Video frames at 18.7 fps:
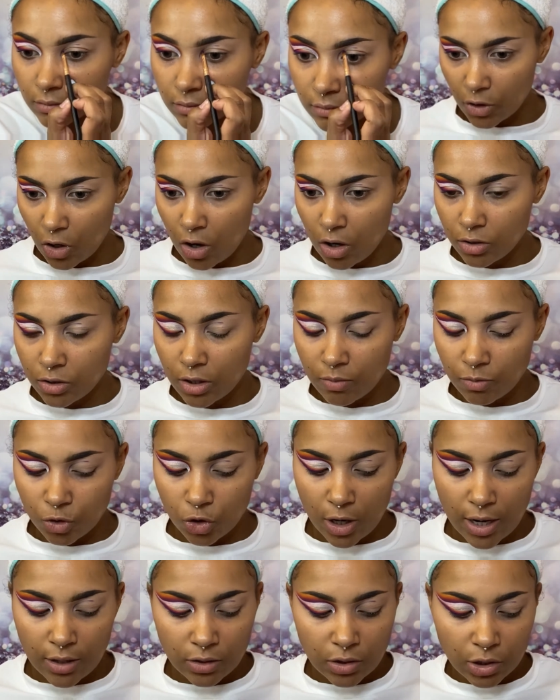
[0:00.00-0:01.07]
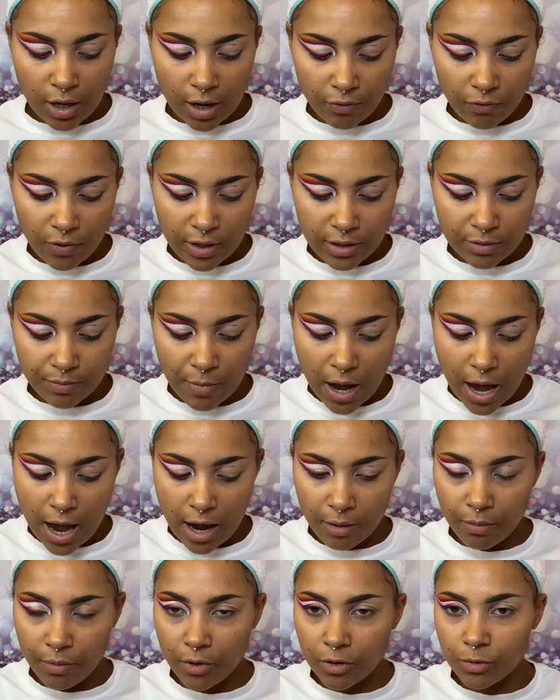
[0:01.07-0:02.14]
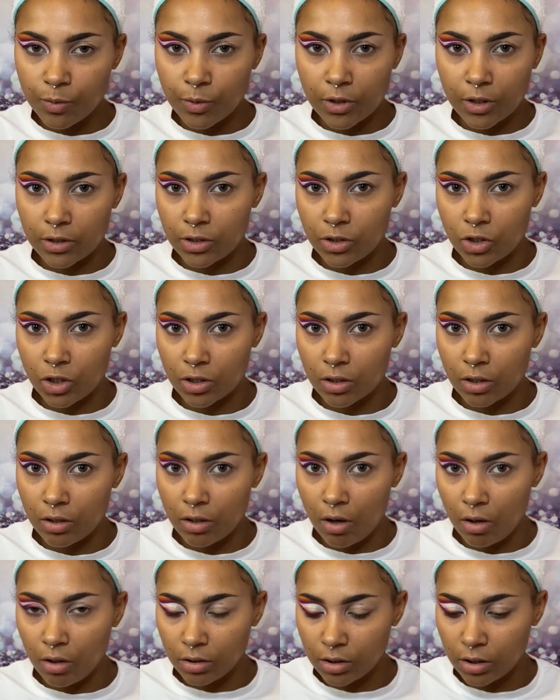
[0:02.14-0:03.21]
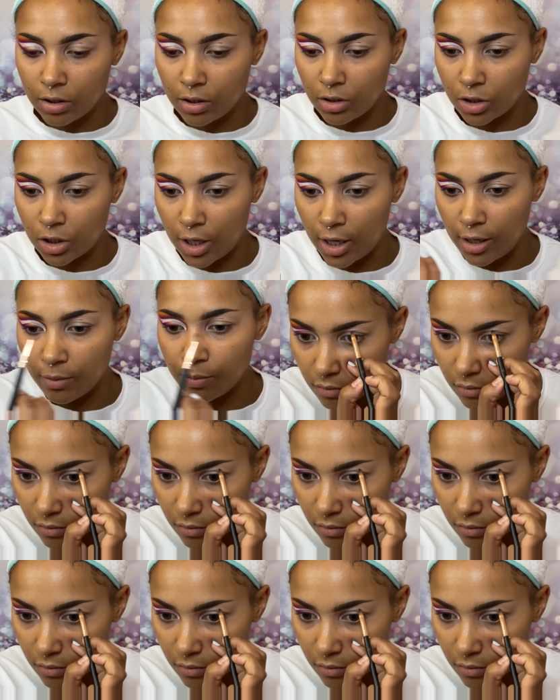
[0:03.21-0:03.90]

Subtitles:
Also, I'm trying to not raise my eyebrows because it's just gonna alter the shape.